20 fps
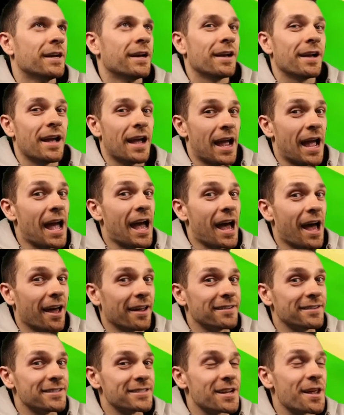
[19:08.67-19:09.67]

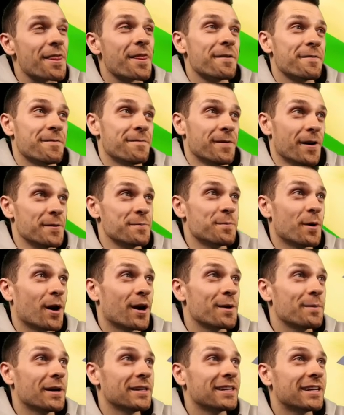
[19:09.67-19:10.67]
And the fun part
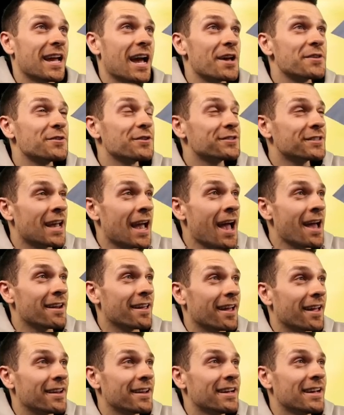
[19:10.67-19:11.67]
about the castle's
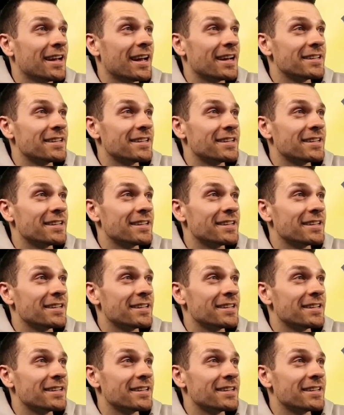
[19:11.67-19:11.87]
cannon is